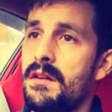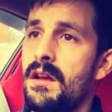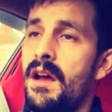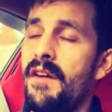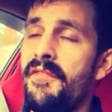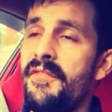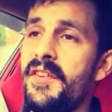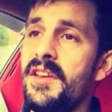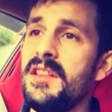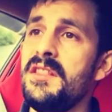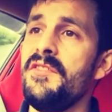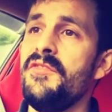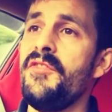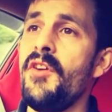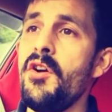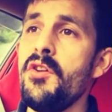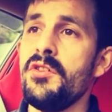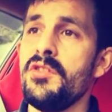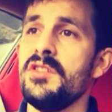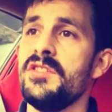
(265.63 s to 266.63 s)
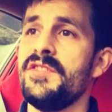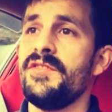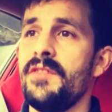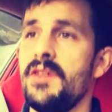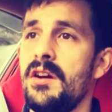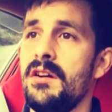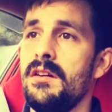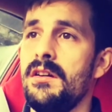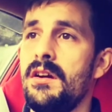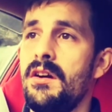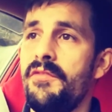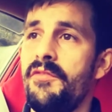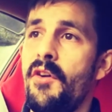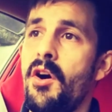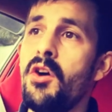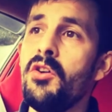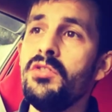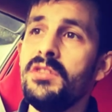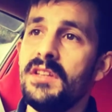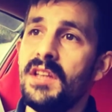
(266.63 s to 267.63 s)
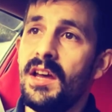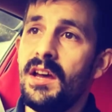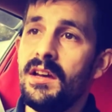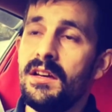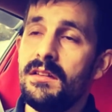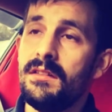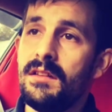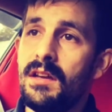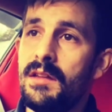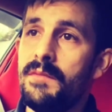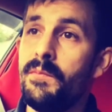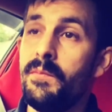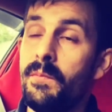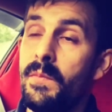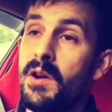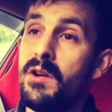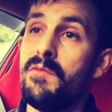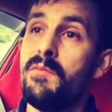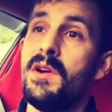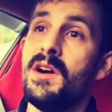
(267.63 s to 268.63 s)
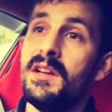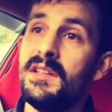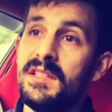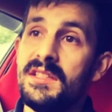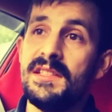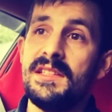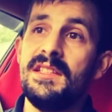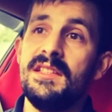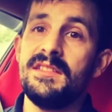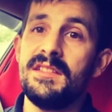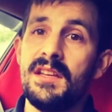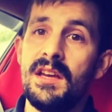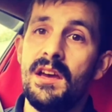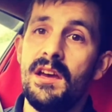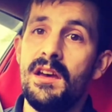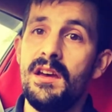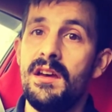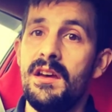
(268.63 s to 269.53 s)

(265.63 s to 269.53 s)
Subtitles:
I think the focus of Honda, and bear in mind this is a